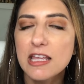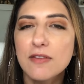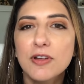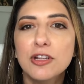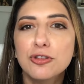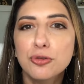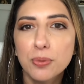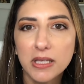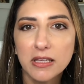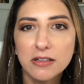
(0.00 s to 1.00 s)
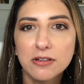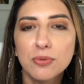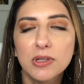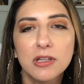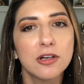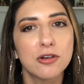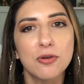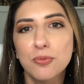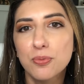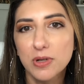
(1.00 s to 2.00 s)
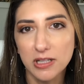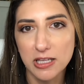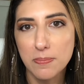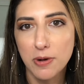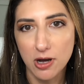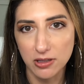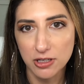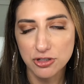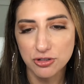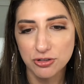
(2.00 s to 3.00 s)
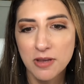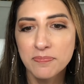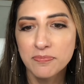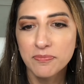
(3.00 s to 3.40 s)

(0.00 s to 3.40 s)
even a tweed would look really polished.